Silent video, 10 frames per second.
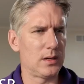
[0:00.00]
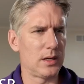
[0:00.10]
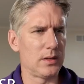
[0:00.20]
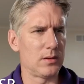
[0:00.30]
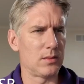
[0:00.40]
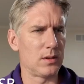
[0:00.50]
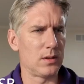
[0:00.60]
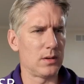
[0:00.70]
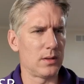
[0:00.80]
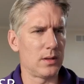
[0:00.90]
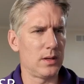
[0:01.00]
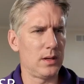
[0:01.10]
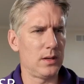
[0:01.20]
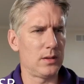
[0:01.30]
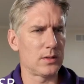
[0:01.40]
I had the wrong
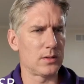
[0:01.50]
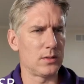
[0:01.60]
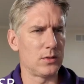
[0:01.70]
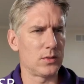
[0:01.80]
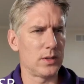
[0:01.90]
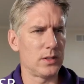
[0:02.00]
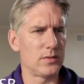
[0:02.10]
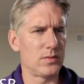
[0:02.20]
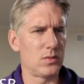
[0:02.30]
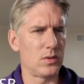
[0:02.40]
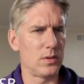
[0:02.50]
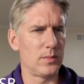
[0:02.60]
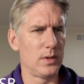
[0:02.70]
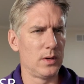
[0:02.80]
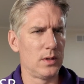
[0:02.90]
thing. So transform,
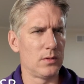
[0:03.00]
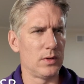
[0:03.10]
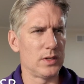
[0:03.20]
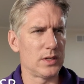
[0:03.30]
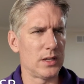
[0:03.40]
reset